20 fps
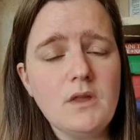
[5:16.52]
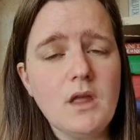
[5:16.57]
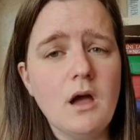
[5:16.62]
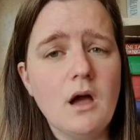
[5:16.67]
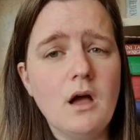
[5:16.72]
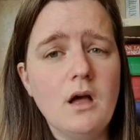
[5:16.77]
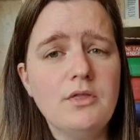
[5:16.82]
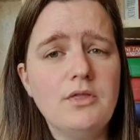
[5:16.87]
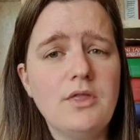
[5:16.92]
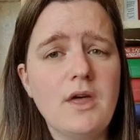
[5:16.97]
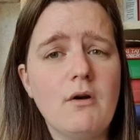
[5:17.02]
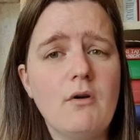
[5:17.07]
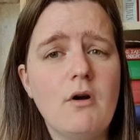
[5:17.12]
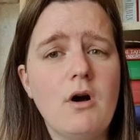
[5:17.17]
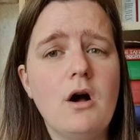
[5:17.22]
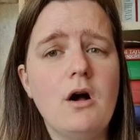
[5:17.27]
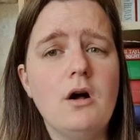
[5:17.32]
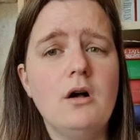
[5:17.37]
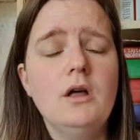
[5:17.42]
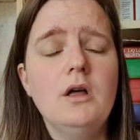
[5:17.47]
Uh, there
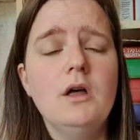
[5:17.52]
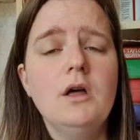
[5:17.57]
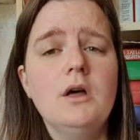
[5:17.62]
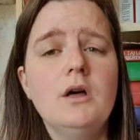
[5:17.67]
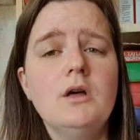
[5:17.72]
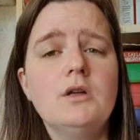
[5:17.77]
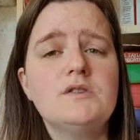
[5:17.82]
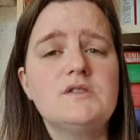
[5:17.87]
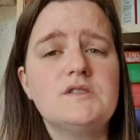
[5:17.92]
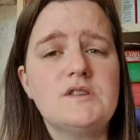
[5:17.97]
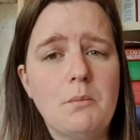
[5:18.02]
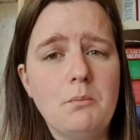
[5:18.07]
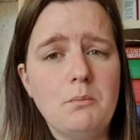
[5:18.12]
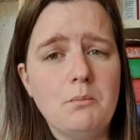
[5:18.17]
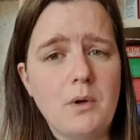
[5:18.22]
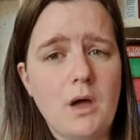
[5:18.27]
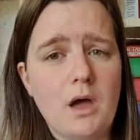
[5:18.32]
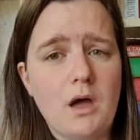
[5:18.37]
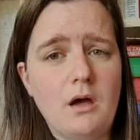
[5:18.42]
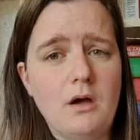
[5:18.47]
are
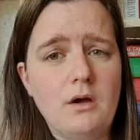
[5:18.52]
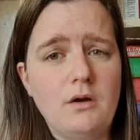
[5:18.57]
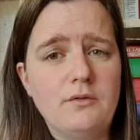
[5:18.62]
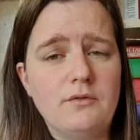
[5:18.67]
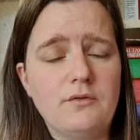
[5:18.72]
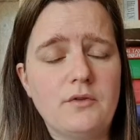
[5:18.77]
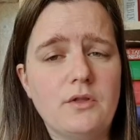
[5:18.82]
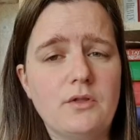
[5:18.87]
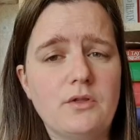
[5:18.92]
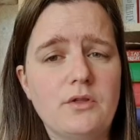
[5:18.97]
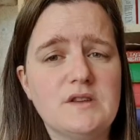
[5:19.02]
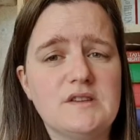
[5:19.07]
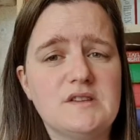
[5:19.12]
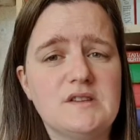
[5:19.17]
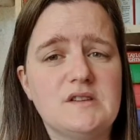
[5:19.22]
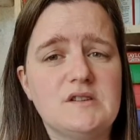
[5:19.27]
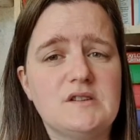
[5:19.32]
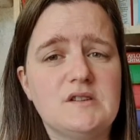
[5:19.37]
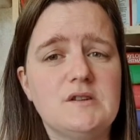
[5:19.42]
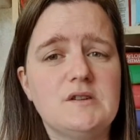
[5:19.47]
some of the
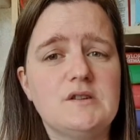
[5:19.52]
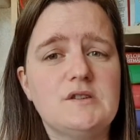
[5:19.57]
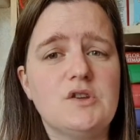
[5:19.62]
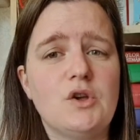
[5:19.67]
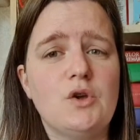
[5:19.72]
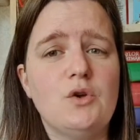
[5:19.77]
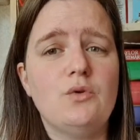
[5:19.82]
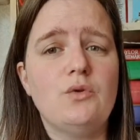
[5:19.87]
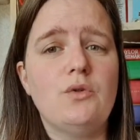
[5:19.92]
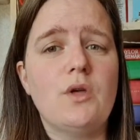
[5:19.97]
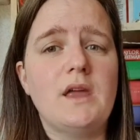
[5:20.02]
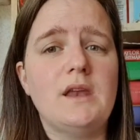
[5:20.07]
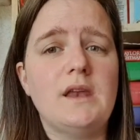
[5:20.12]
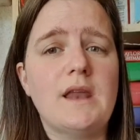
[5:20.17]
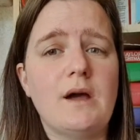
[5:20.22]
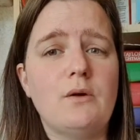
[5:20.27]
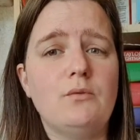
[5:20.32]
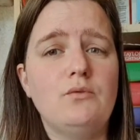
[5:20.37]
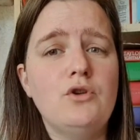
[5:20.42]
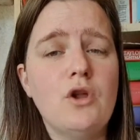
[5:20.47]
sisters who they
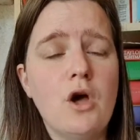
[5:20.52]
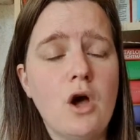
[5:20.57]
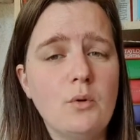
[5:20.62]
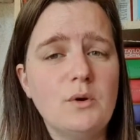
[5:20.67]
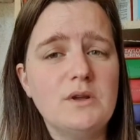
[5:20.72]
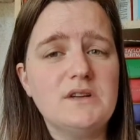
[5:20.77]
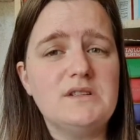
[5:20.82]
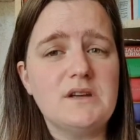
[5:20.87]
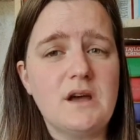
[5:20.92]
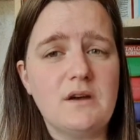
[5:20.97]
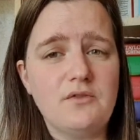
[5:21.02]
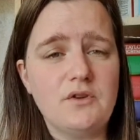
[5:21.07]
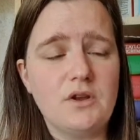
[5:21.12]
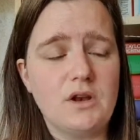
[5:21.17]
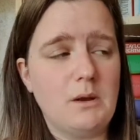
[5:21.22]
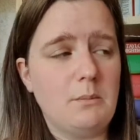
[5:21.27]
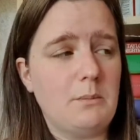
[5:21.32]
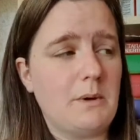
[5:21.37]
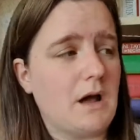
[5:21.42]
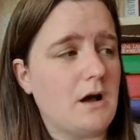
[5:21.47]
now know are
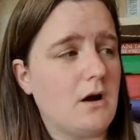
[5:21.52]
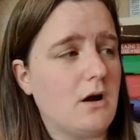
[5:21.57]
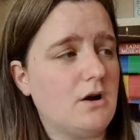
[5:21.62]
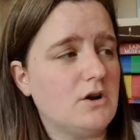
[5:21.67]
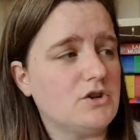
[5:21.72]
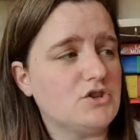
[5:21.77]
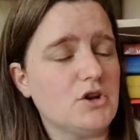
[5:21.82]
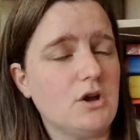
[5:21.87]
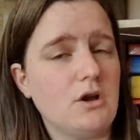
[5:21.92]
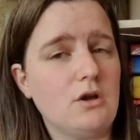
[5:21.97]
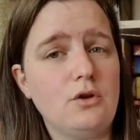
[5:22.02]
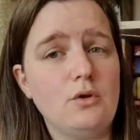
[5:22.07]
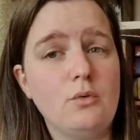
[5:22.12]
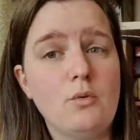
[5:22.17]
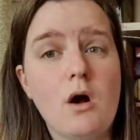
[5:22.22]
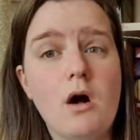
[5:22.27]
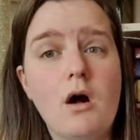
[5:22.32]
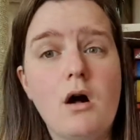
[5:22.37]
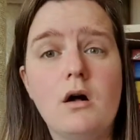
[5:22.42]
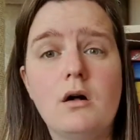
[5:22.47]
definitely Black Ajah who
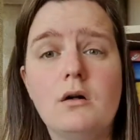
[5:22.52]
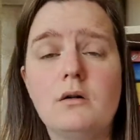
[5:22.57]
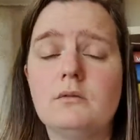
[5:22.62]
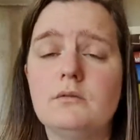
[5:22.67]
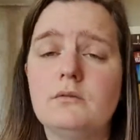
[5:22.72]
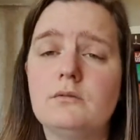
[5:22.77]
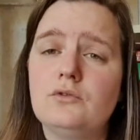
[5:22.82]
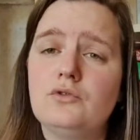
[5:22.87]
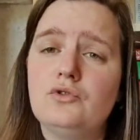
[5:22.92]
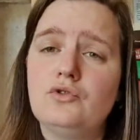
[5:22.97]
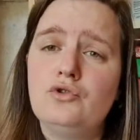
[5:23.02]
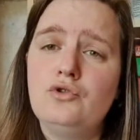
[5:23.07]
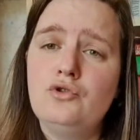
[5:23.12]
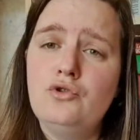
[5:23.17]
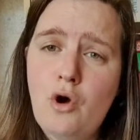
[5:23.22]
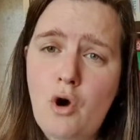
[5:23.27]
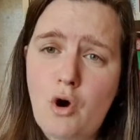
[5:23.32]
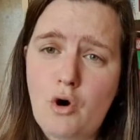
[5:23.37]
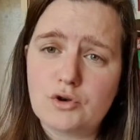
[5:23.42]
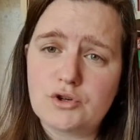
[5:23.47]
are
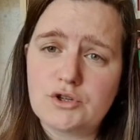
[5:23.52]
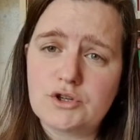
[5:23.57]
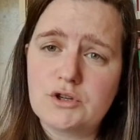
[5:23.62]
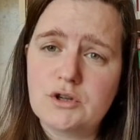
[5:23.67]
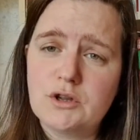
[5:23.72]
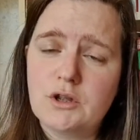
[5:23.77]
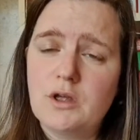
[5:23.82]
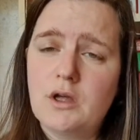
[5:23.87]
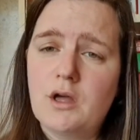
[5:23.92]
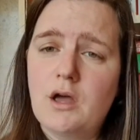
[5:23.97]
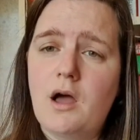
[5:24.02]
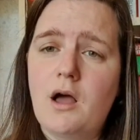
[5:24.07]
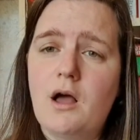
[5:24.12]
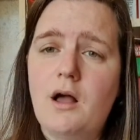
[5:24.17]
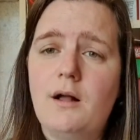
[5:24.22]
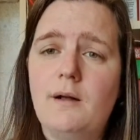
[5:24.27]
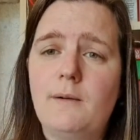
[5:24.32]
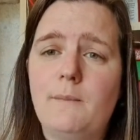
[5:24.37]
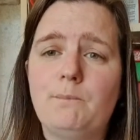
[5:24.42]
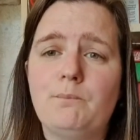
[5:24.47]
not
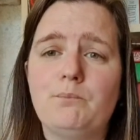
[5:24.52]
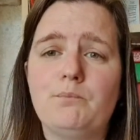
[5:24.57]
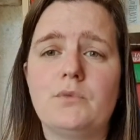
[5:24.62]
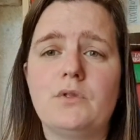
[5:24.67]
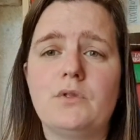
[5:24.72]
um,